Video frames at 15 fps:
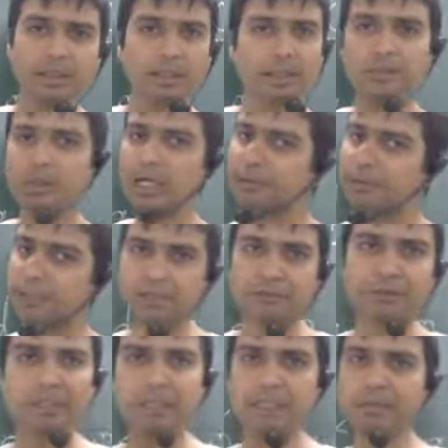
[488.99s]
He would have
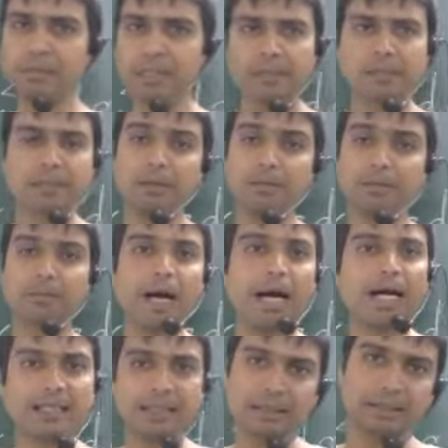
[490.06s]
definitely met a
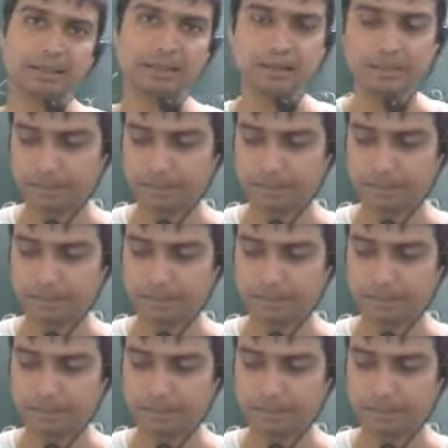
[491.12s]
bad end.